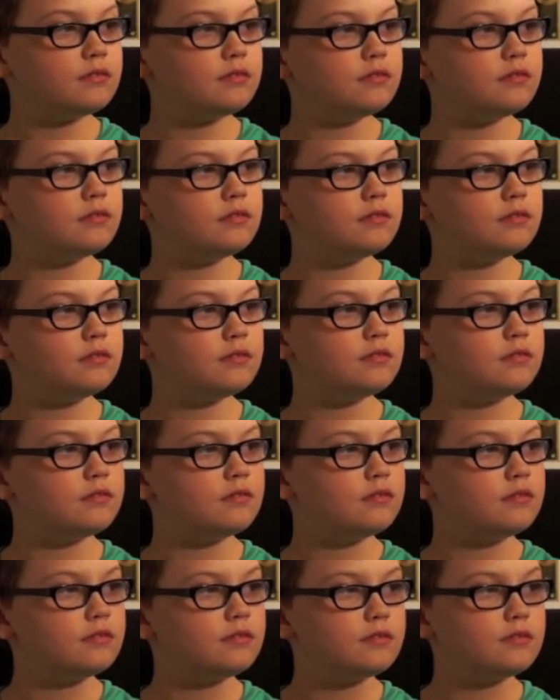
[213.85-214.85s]

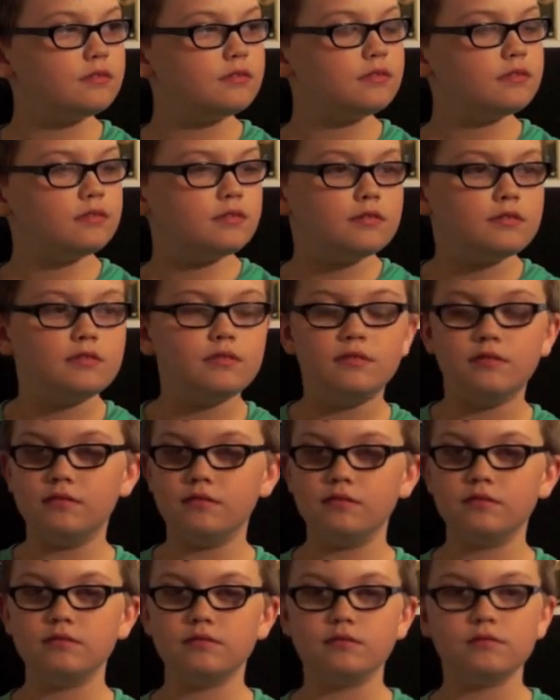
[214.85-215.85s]

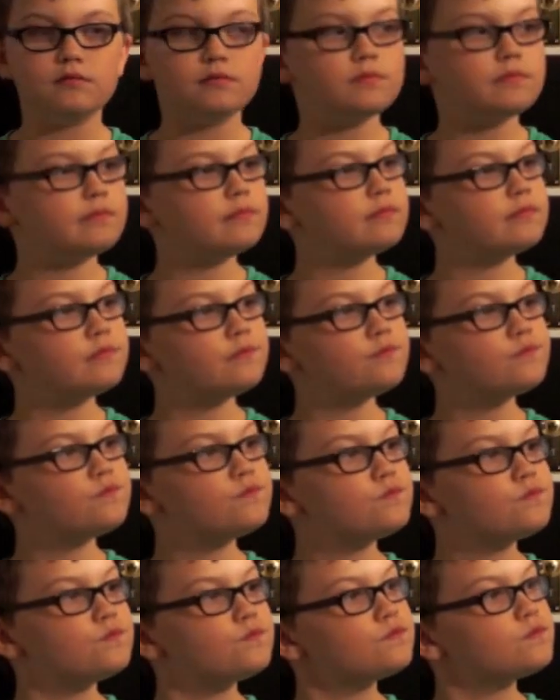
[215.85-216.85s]

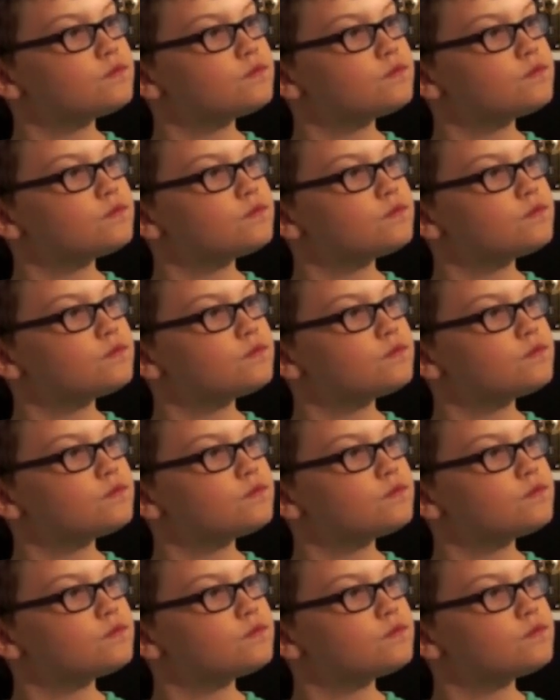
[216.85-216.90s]
(silent)